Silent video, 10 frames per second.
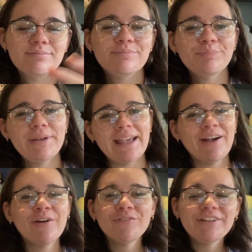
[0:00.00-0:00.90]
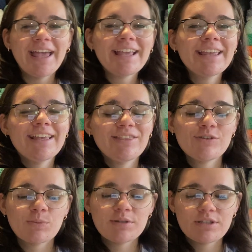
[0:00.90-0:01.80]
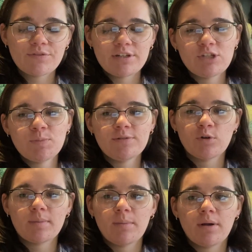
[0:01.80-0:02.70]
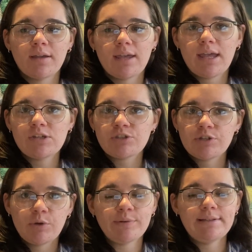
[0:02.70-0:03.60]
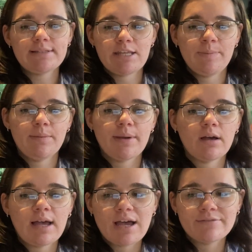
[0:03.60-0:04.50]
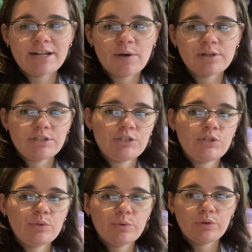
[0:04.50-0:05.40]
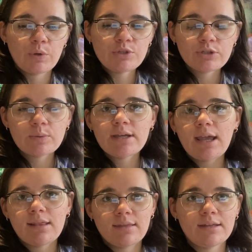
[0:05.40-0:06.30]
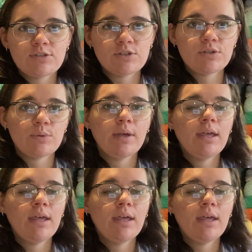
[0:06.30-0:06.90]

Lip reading: But yeah, hopefully I can get those ones finished before my market. It should only take me about half an hour to do those 3 and then to